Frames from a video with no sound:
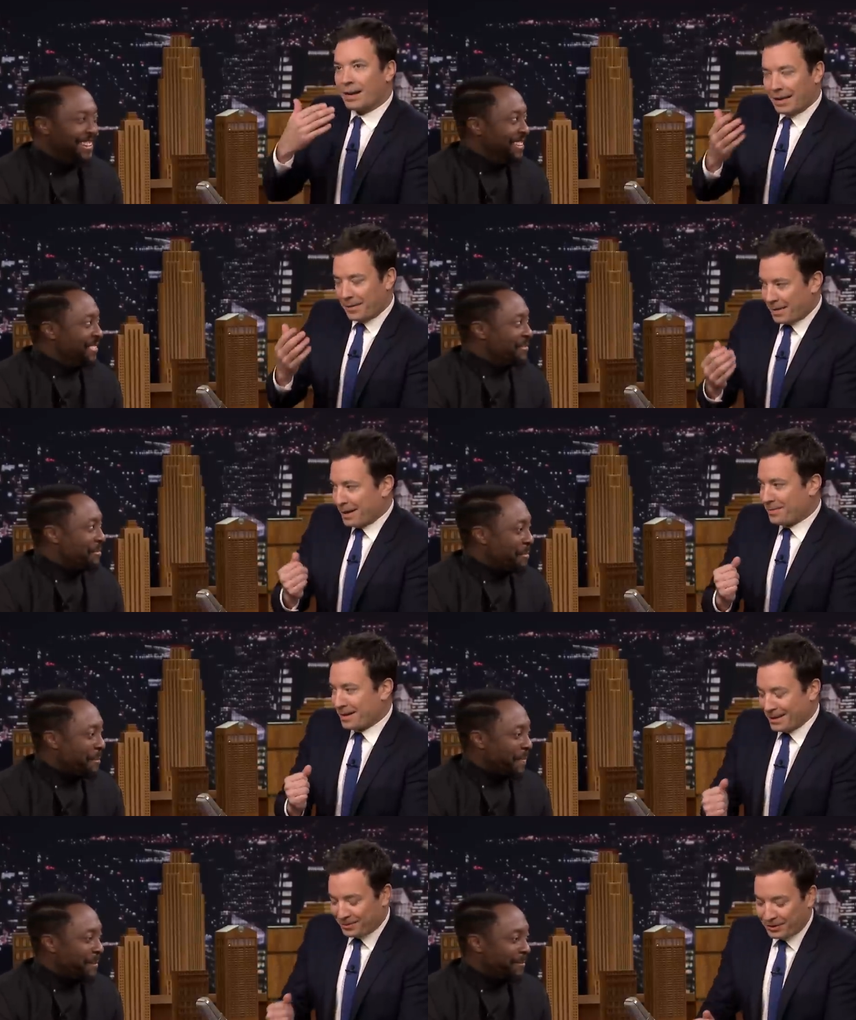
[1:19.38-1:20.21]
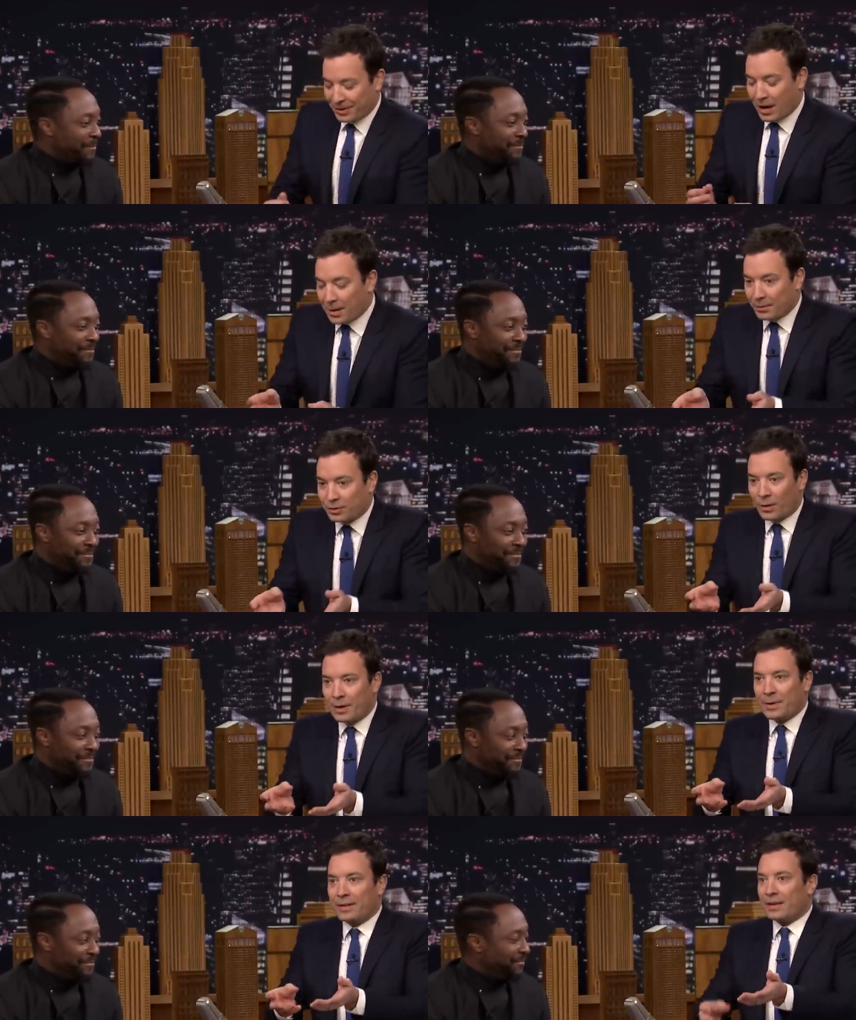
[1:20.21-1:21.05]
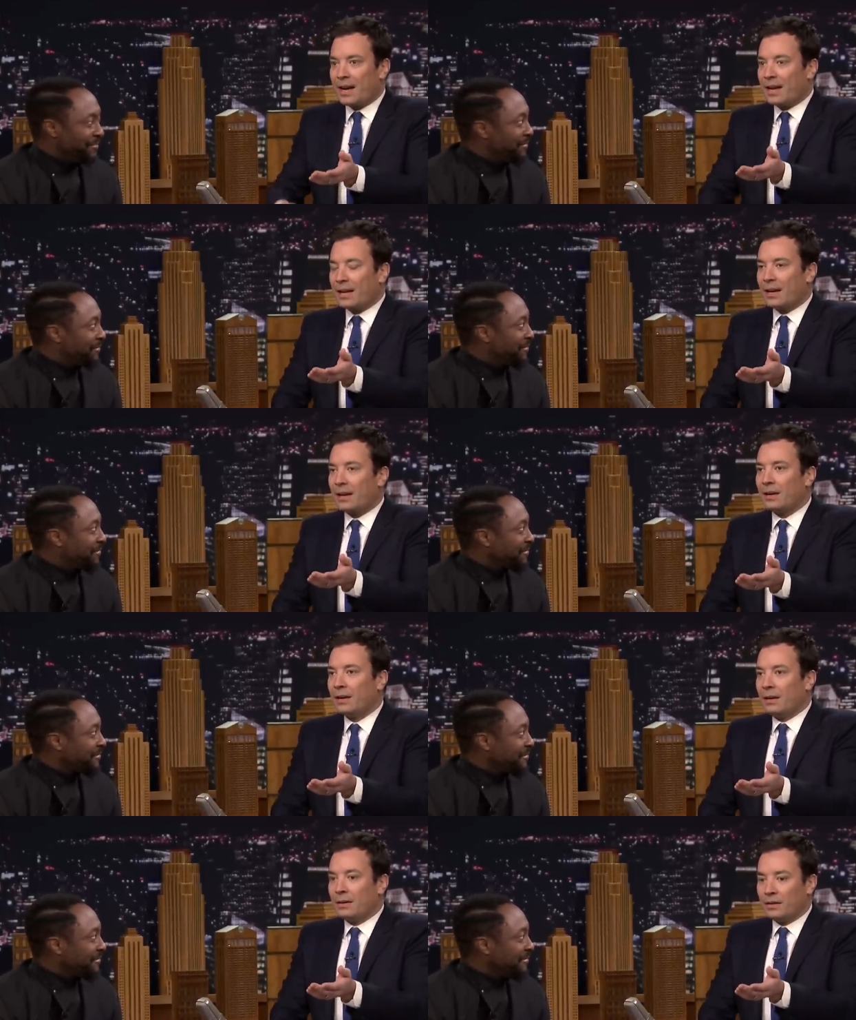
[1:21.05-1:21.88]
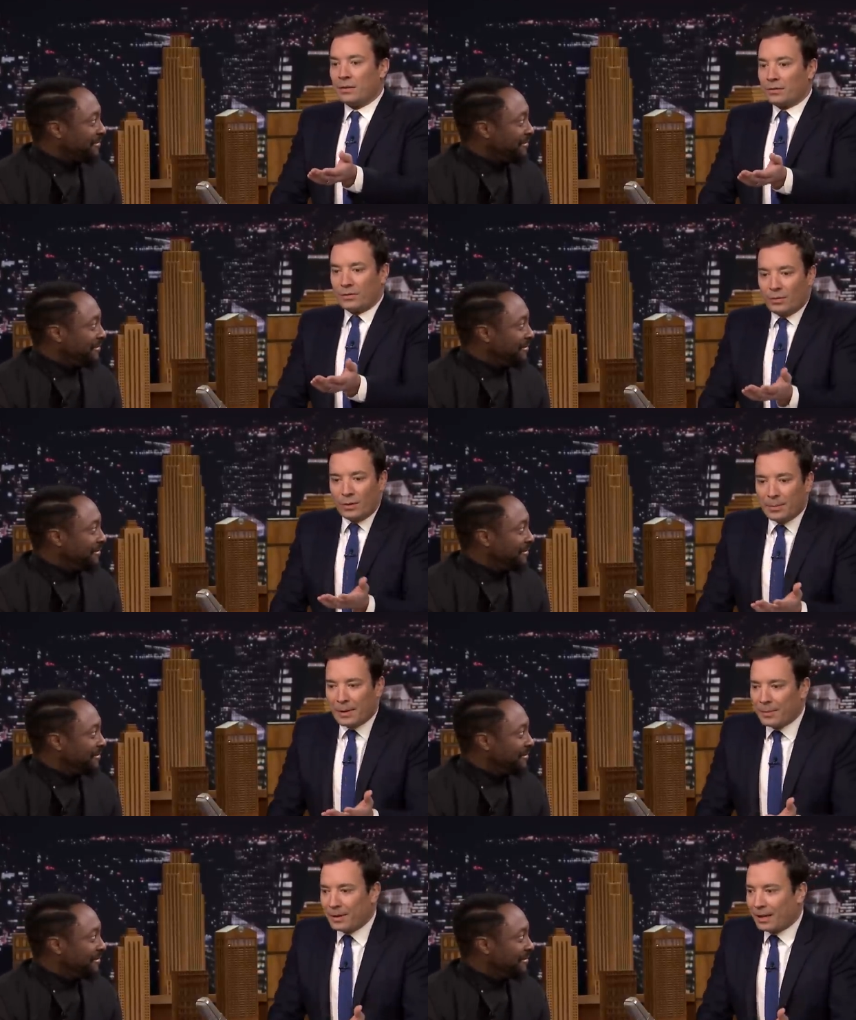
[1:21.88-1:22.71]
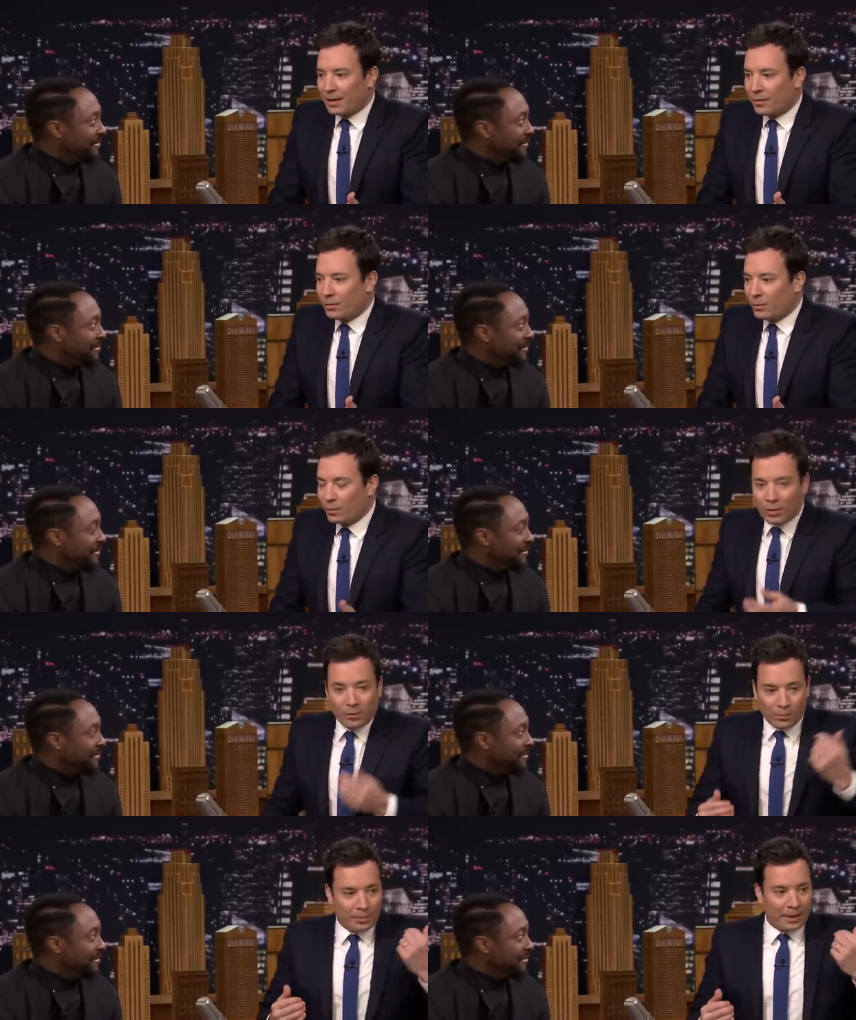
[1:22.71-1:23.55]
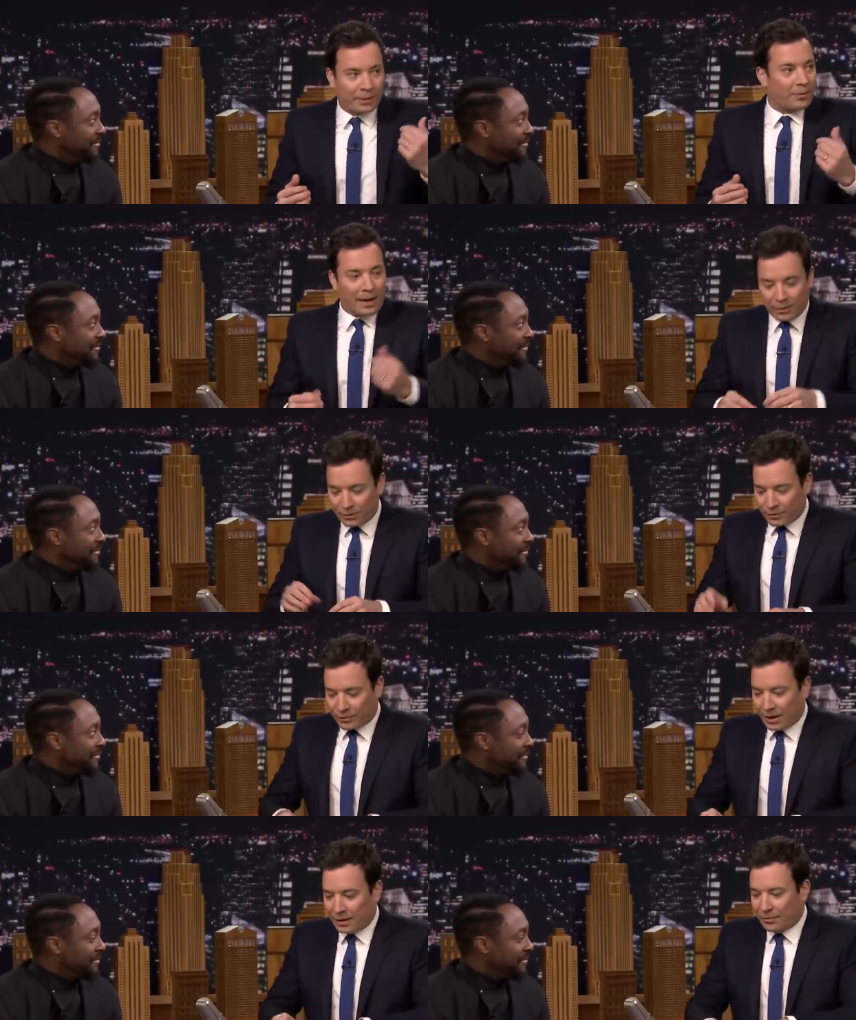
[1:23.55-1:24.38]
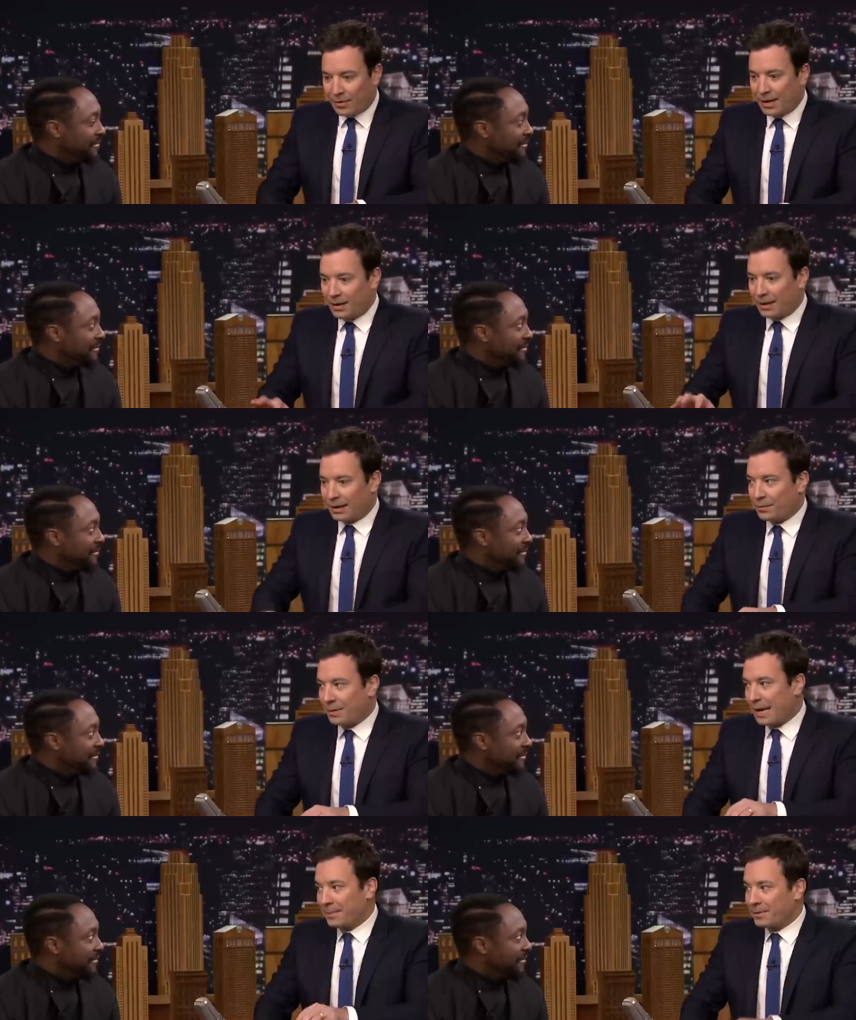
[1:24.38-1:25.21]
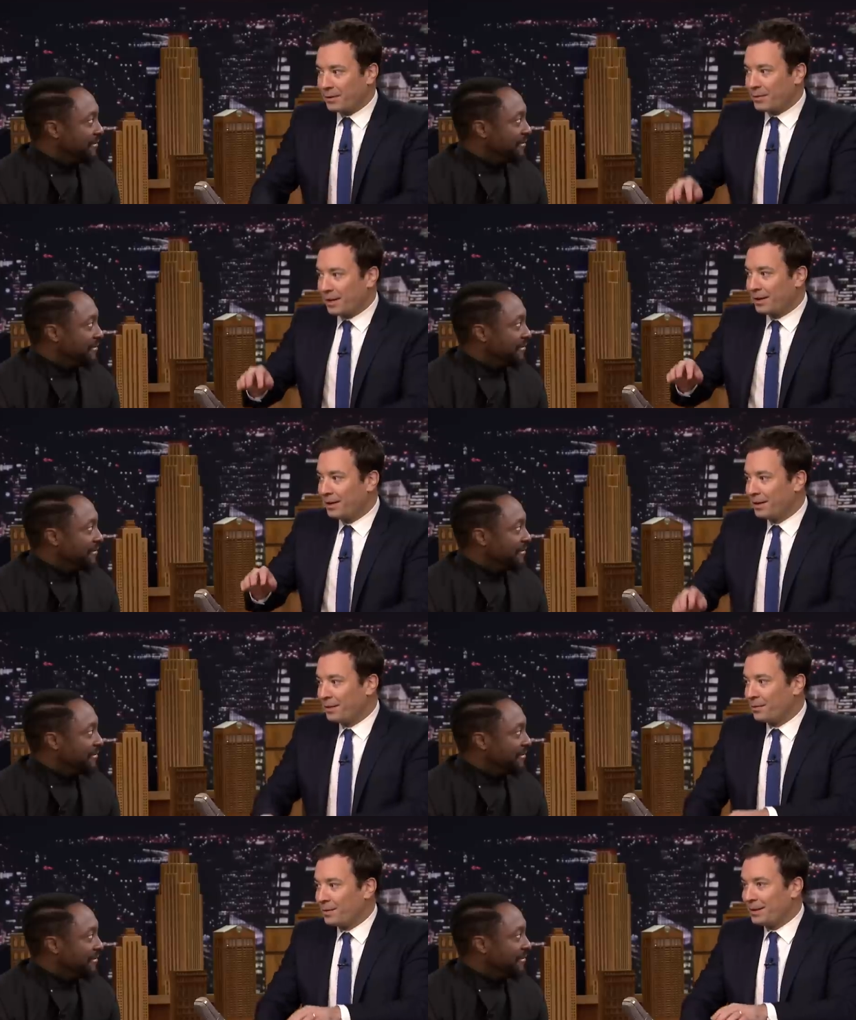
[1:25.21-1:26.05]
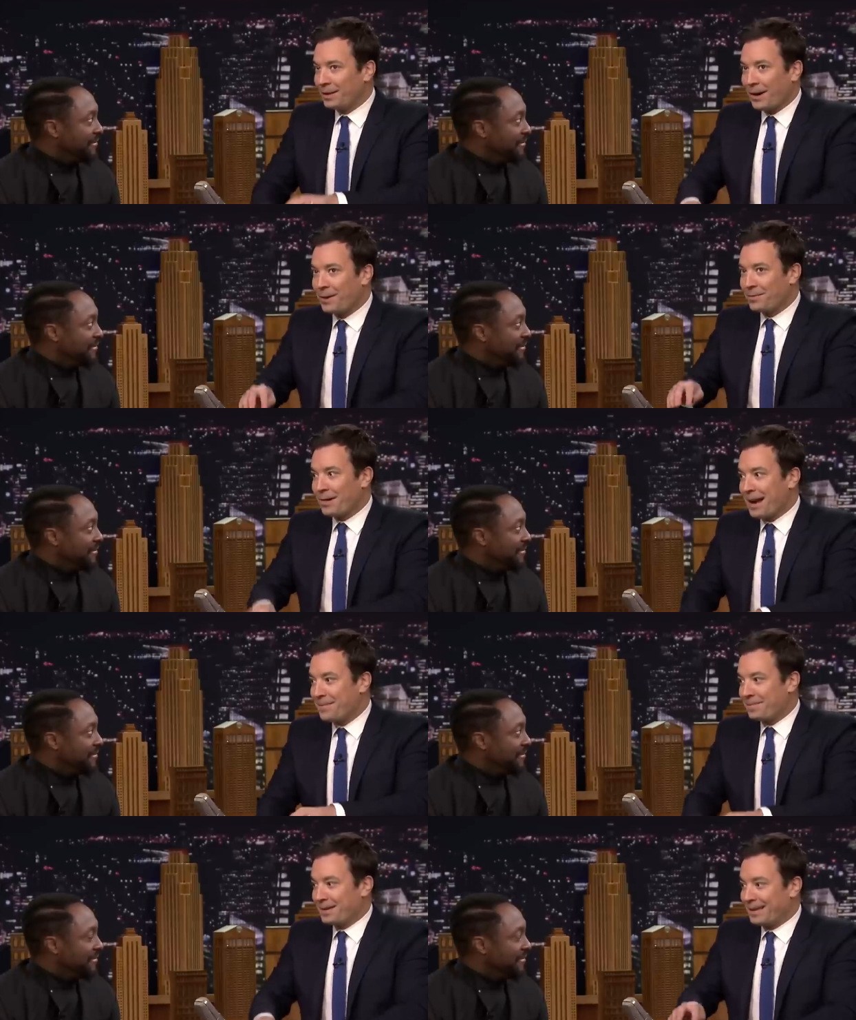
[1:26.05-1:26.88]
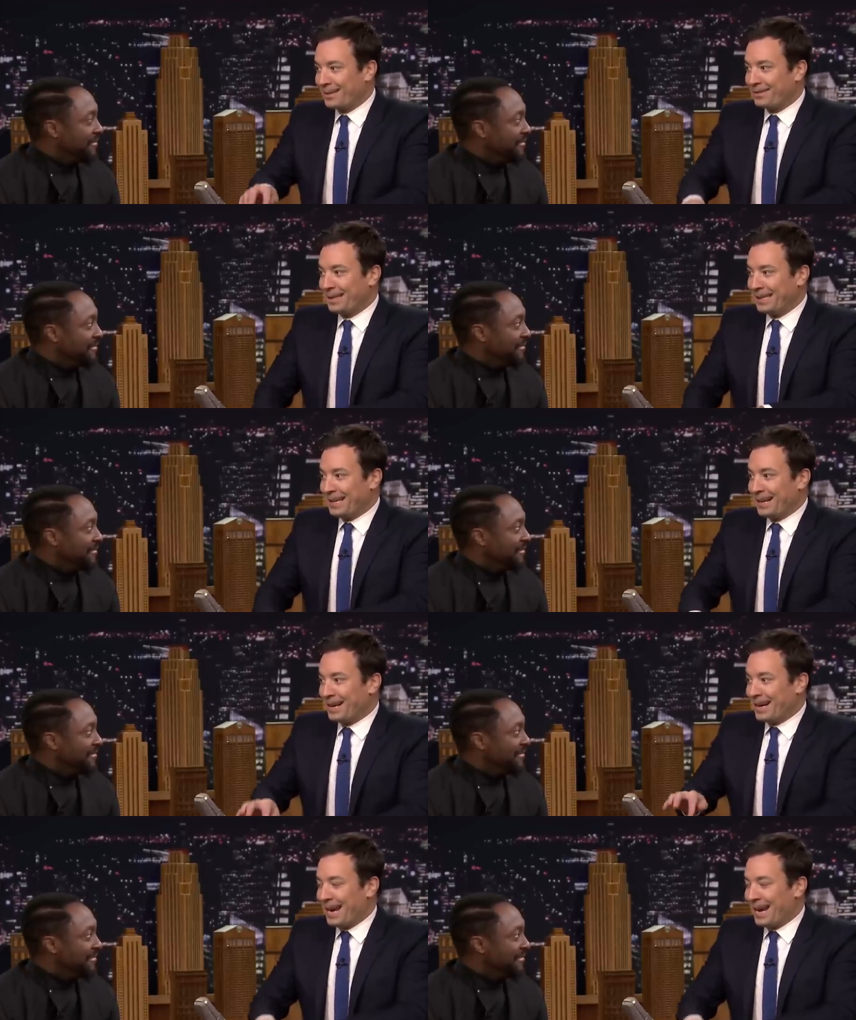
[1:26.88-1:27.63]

Speaker 1: I gave my email address. Uh, so, anyways, I, no, you emailed me, like, me and the writers are trying to write, like, a rap song. We're like, we are rapping, we are